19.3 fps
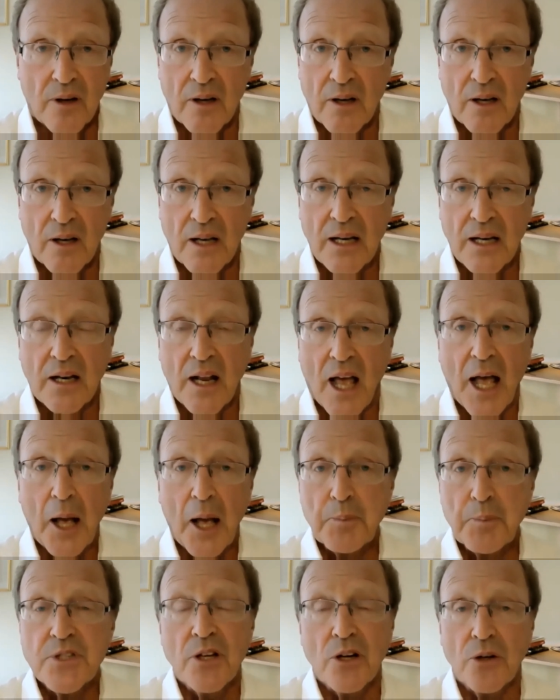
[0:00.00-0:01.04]
in
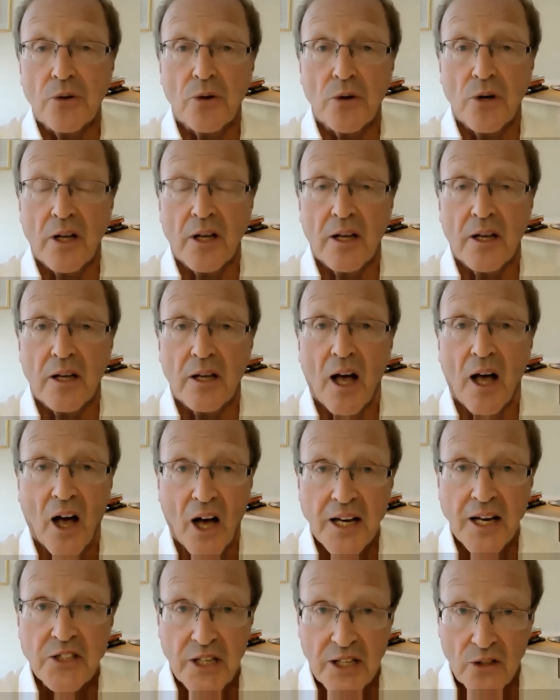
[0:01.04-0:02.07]
absolutely
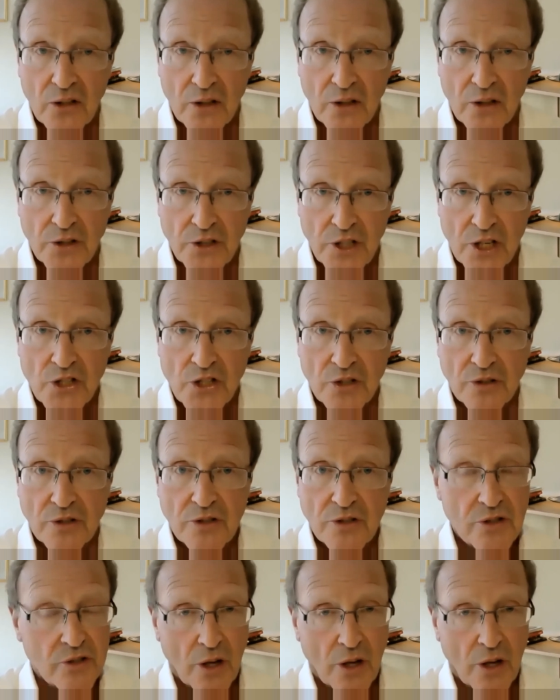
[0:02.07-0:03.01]
ideal conditions,